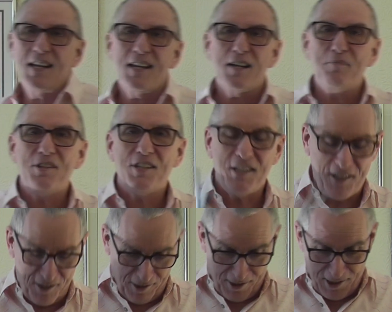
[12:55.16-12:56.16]
Get my
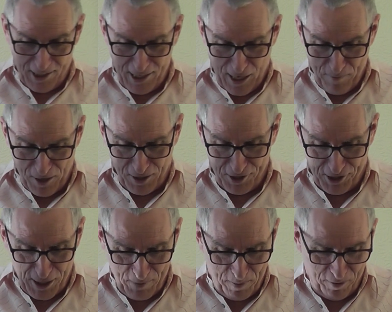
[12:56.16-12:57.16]
scissors, you see, I'm like a
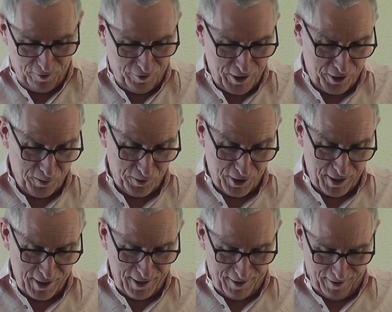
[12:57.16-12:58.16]
semi-professional
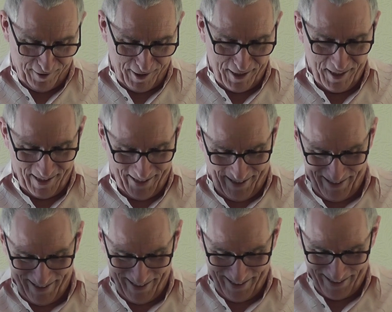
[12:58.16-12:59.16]
today, aren't I?
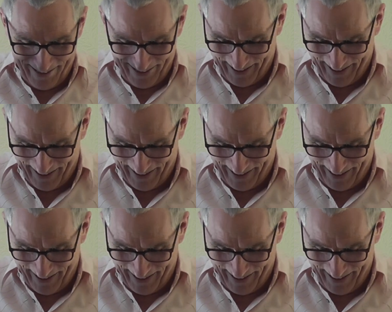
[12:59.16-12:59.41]
There